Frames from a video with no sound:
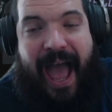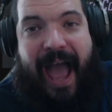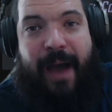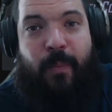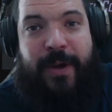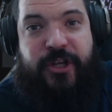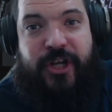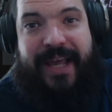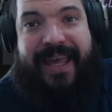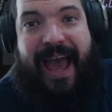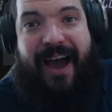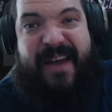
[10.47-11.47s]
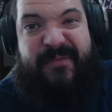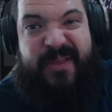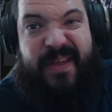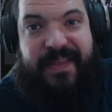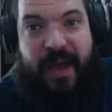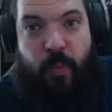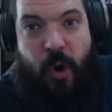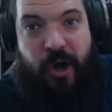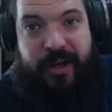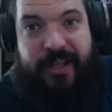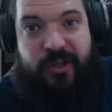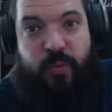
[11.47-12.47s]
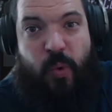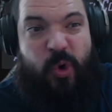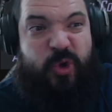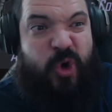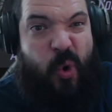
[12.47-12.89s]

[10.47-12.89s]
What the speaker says: and we check out everything they're working towards,